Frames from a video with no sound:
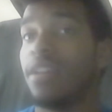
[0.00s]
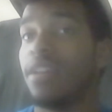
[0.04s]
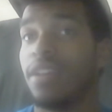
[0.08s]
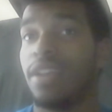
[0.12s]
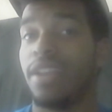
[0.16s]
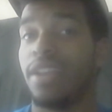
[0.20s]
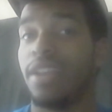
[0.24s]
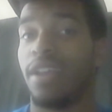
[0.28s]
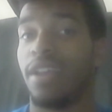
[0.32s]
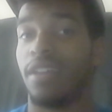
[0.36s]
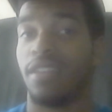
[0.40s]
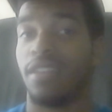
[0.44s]

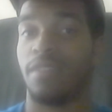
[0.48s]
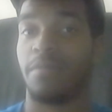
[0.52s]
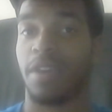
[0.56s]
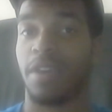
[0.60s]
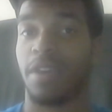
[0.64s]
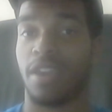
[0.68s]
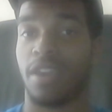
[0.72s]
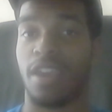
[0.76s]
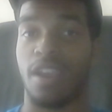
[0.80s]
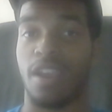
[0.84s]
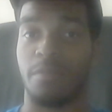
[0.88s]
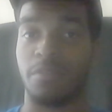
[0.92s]
Now that
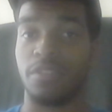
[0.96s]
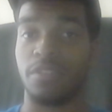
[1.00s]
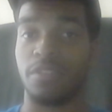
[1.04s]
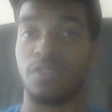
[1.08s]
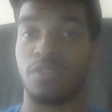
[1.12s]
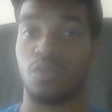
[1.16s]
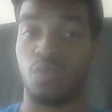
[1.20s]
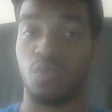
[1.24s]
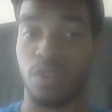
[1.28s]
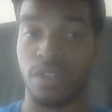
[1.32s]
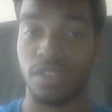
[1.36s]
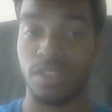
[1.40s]
my camera
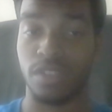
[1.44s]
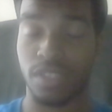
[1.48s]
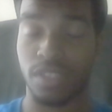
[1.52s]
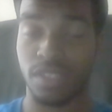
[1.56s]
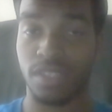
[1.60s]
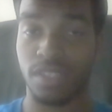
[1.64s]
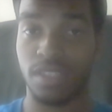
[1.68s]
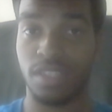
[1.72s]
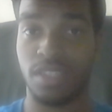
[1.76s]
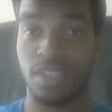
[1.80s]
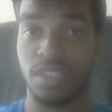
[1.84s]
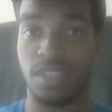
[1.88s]
is
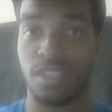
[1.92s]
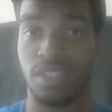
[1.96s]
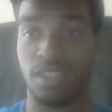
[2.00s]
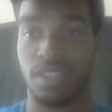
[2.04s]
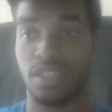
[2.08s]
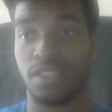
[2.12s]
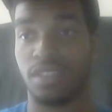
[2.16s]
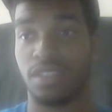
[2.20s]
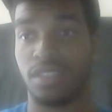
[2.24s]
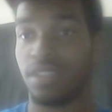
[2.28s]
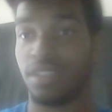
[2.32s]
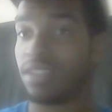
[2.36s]
worse,
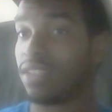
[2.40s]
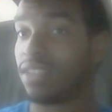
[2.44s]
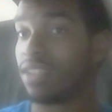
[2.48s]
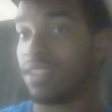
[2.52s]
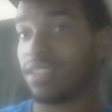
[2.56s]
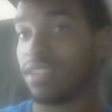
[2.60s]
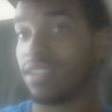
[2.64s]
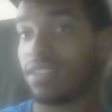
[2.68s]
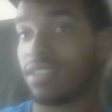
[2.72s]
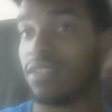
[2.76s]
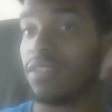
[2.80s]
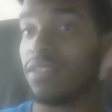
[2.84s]

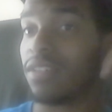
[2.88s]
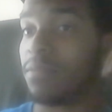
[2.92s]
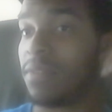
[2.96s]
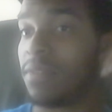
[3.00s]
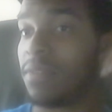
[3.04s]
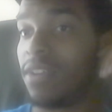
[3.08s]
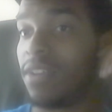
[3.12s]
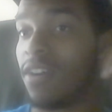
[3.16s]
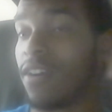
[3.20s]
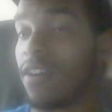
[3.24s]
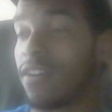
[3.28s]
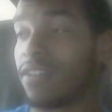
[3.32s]
it's going
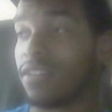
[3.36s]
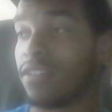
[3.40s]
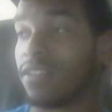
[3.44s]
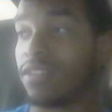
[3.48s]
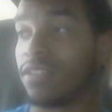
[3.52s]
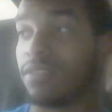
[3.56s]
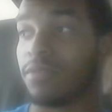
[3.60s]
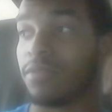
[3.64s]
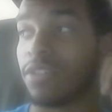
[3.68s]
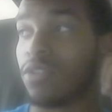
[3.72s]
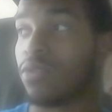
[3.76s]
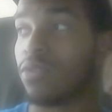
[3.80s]
to be harder
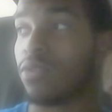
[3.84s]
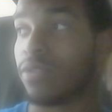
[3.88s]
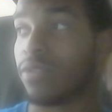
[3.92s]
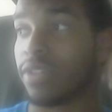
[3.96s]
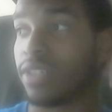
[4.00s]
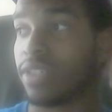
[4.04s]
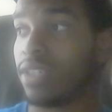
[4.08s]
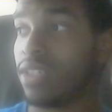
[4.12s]
to record.